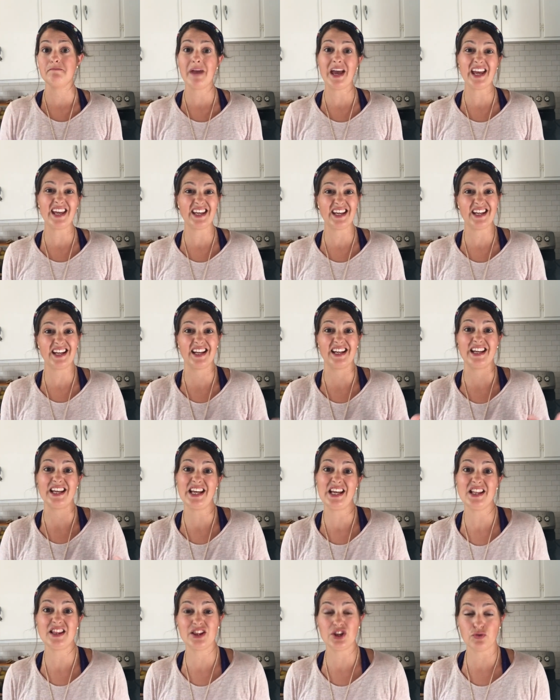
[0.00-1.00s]
make it and
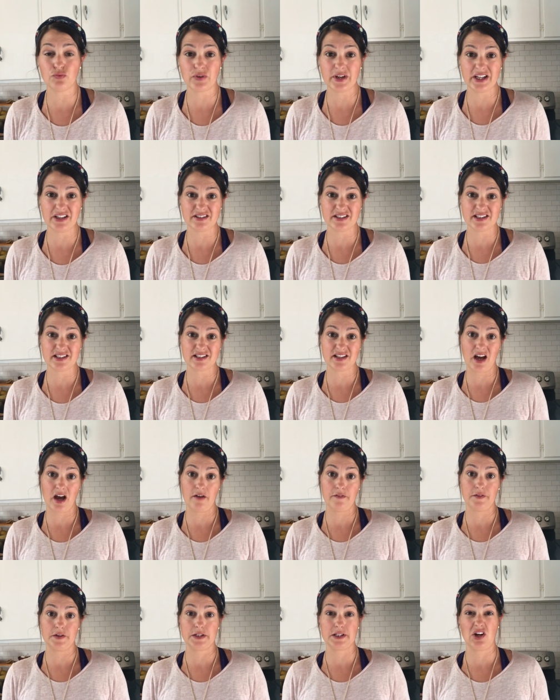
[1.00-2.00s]
eat the real
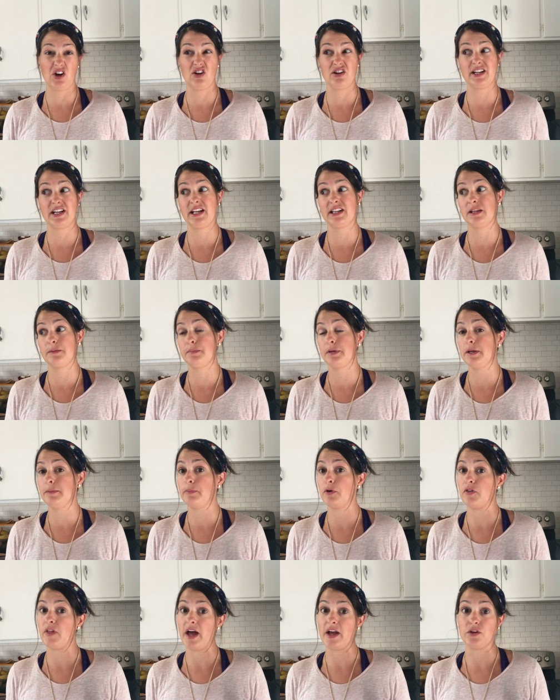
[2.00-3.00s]
stuff, it's hard to get the
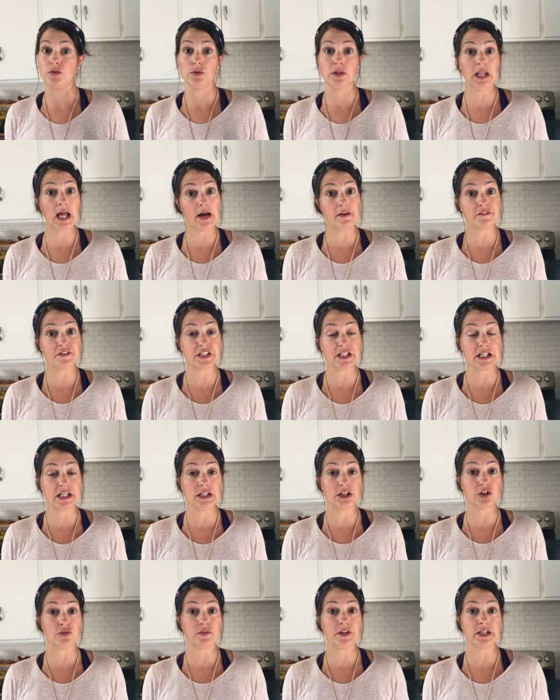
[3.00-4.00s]
people that you love to
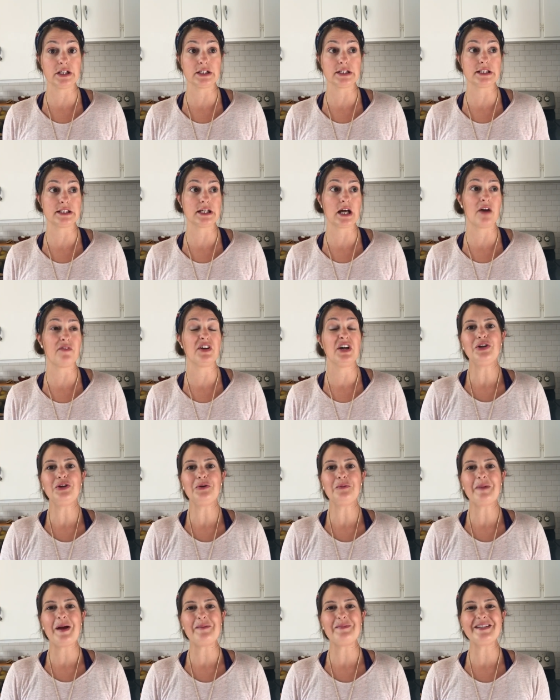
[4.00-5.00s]
eat the real stuff.
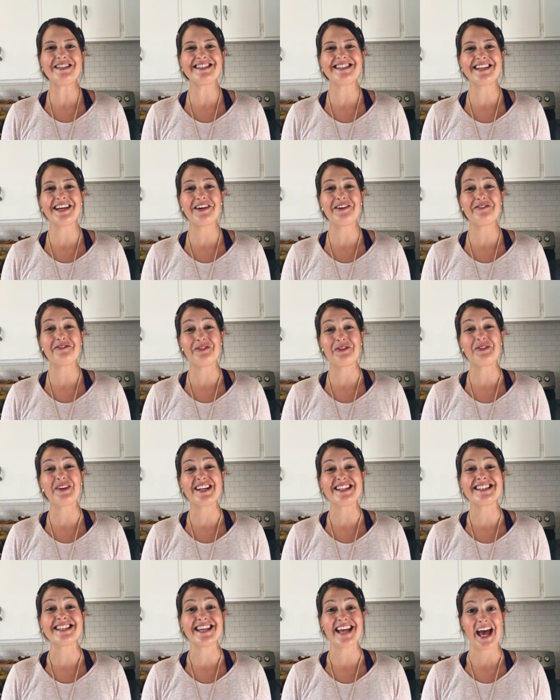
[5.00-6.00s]
You may be seeing food
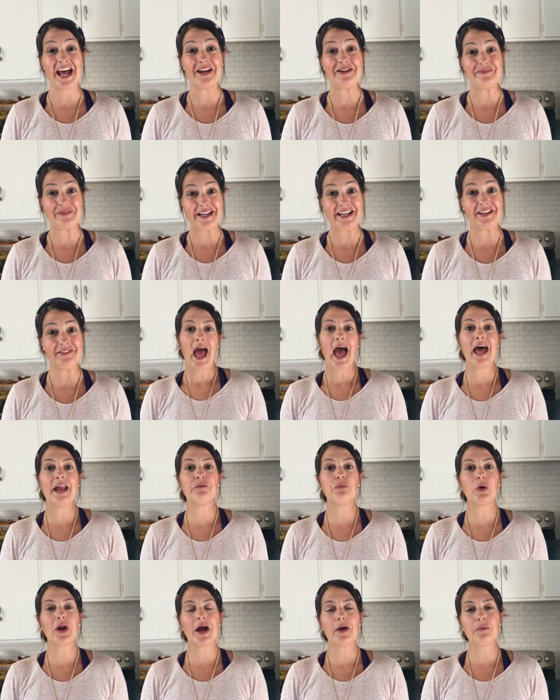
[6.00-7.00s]
as the enemy.
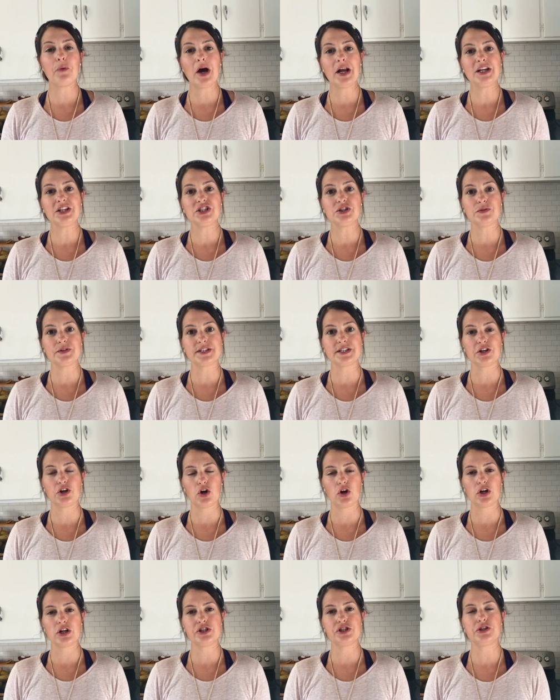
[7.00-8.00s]
And what I want to do is
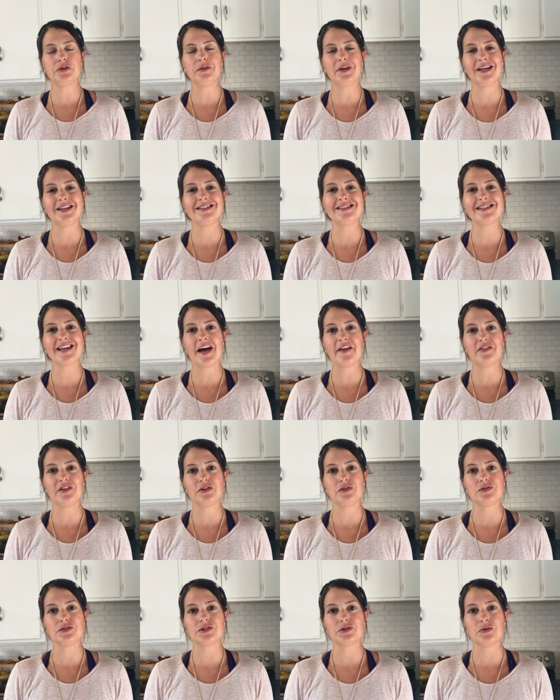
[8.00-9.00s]
encourage you inside
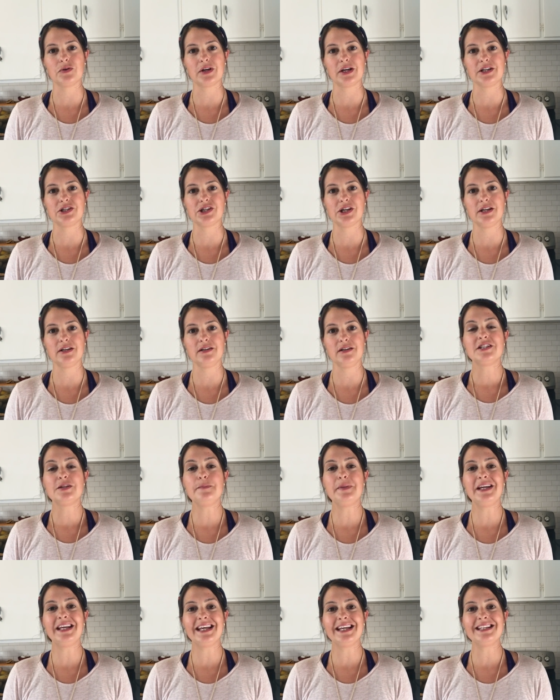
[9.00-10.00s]
the New School Kitchen to
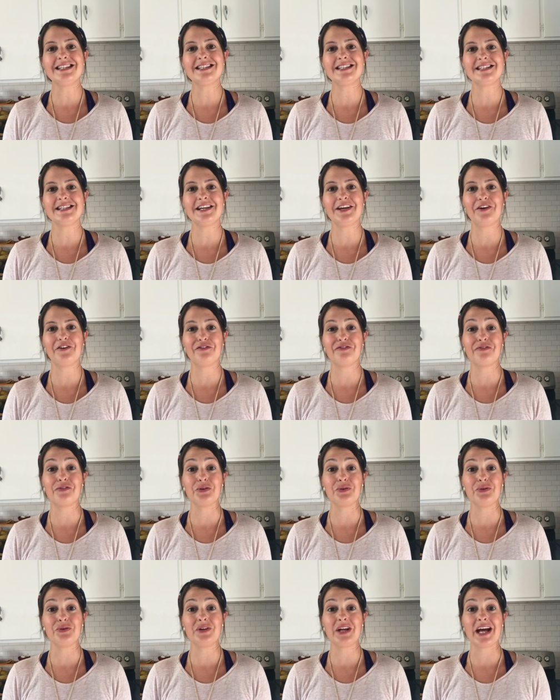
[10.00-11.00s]
begin seeing
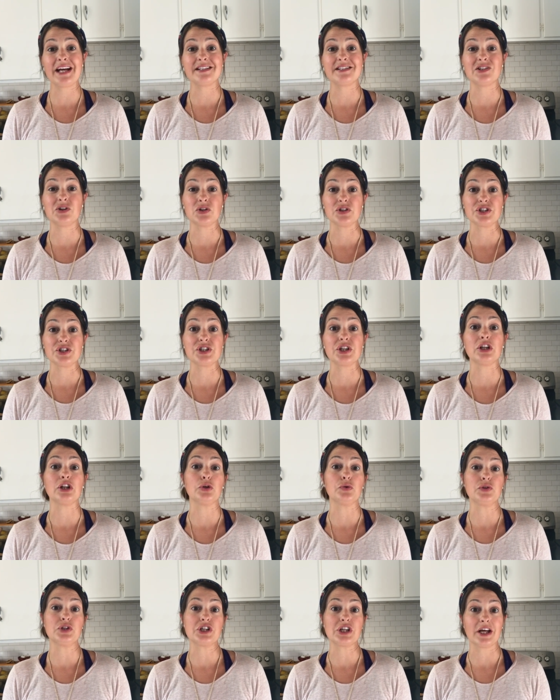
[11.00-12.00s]
food as your
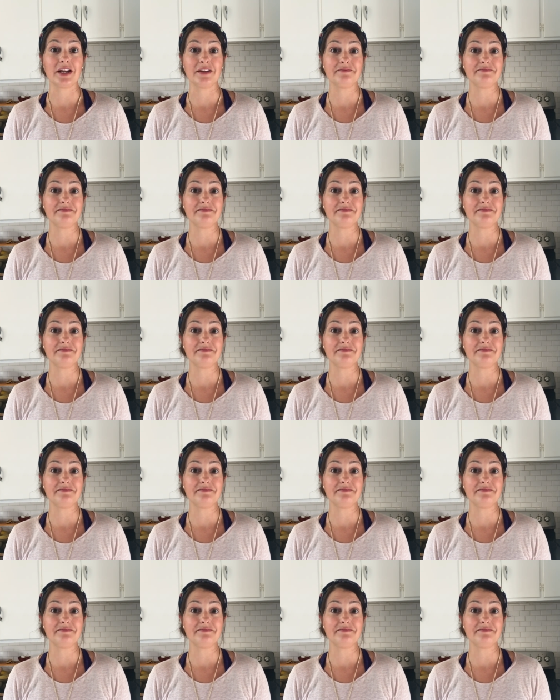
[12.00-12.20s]
solution.